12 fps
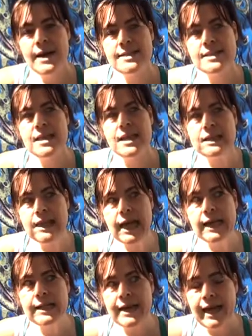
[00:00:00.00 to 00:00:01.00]
see a
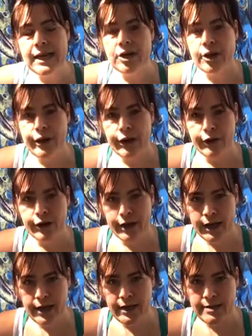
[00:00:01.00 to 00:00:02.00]
lot of that in our younger
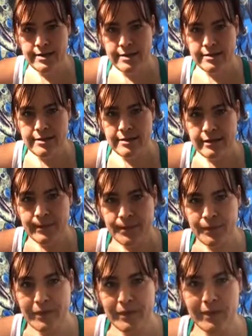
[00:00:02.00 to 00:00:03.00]
kids
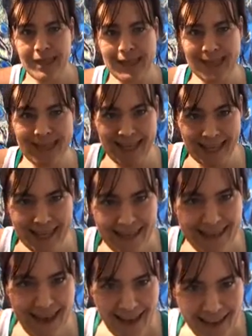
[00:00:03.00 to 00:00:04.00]
getting
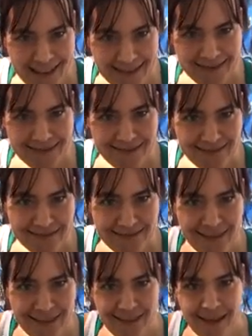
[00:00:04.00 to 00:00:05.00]
that.
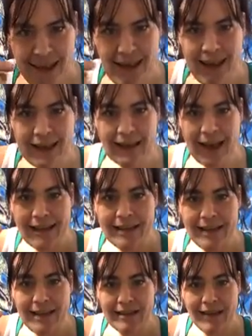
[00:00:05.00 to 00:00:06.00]
And I
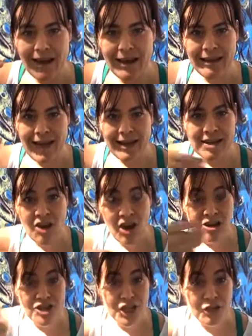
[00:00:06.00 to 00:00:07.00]
think a lot of that is our
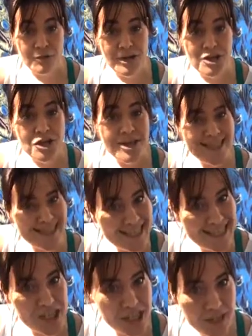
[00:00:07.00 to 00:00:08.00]
generation
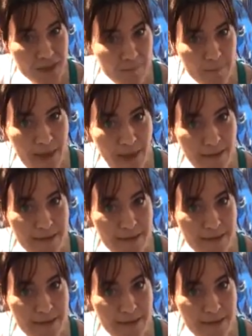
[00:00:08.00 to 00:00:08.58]
teaching them that.